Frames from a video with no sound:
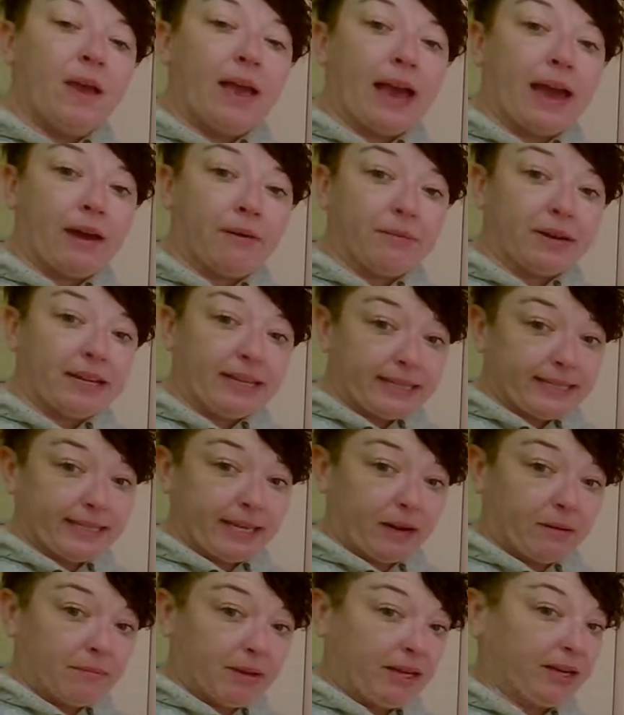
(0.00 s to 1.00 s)
how many
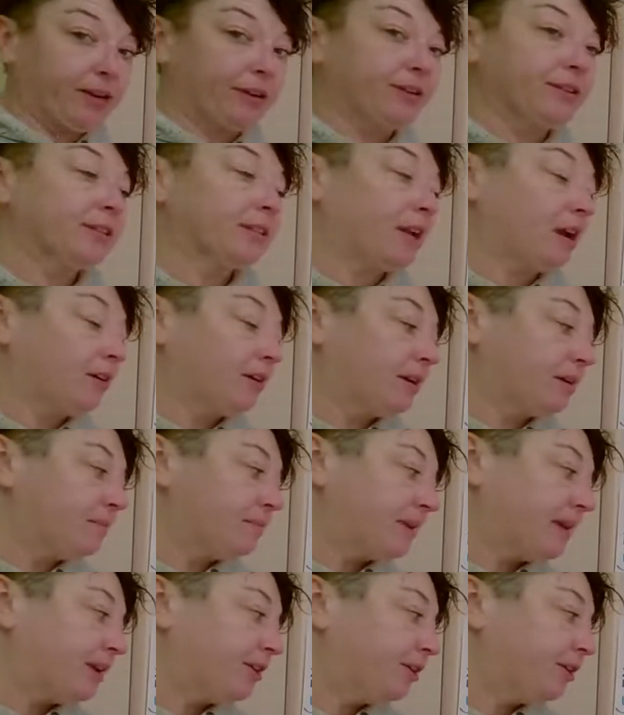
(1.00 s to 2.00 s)
centimeters are in a
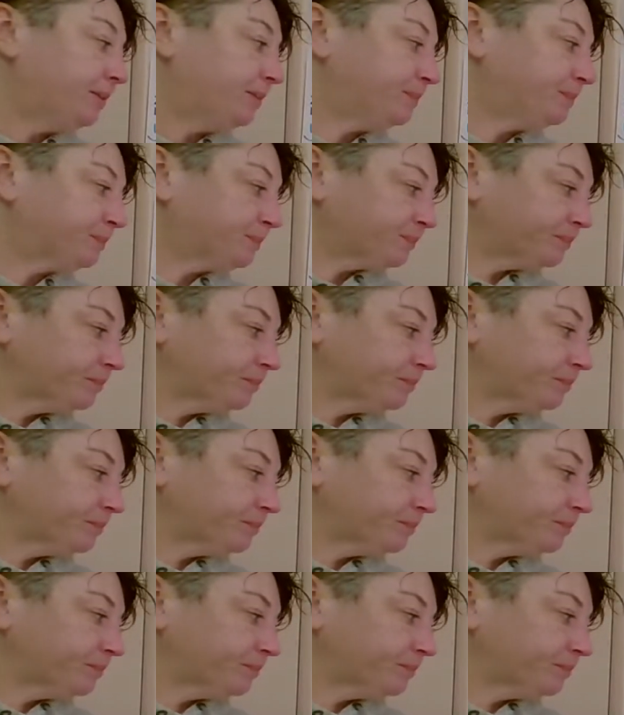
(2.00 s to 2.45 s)
meter,